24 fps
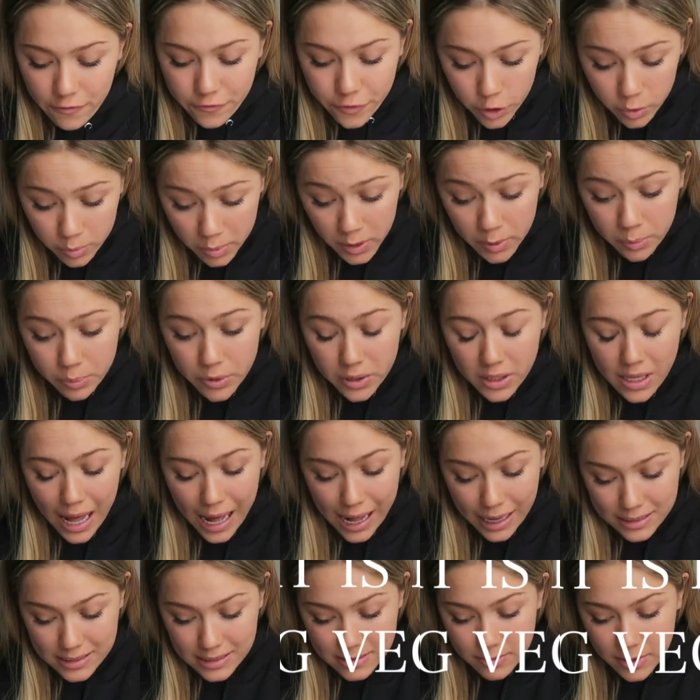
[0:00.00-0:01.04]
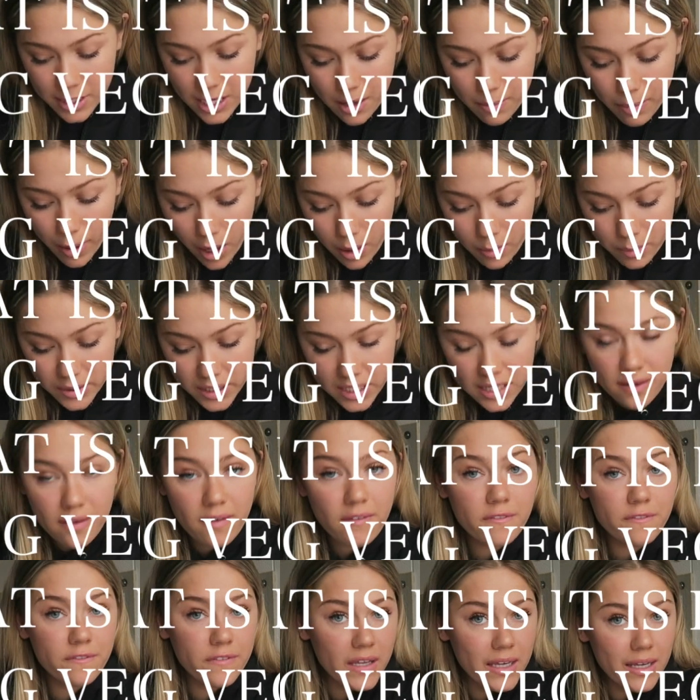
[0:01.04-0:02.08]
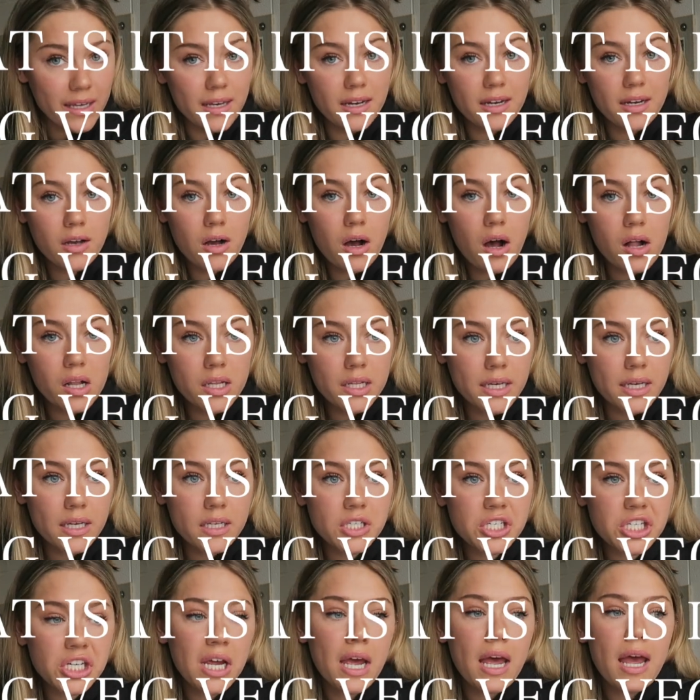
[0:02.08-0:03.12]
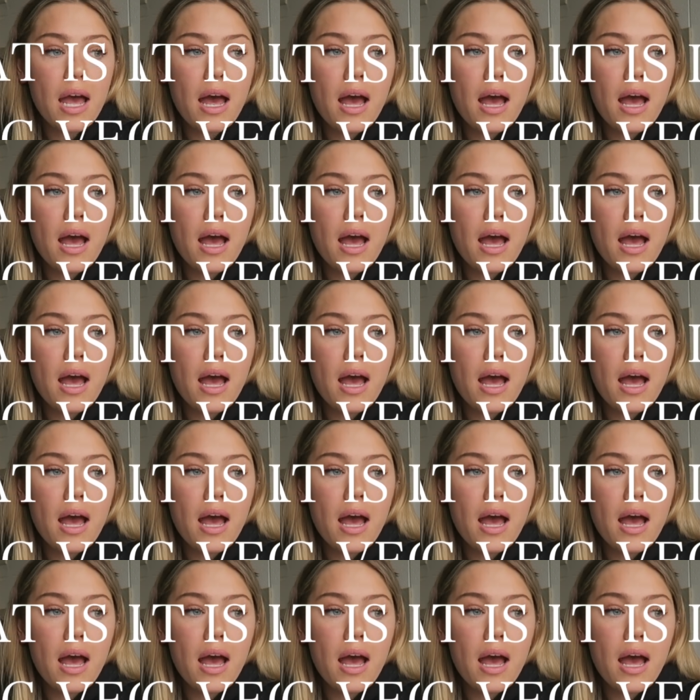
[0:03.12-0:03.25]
A few people asked me about being vegan in college.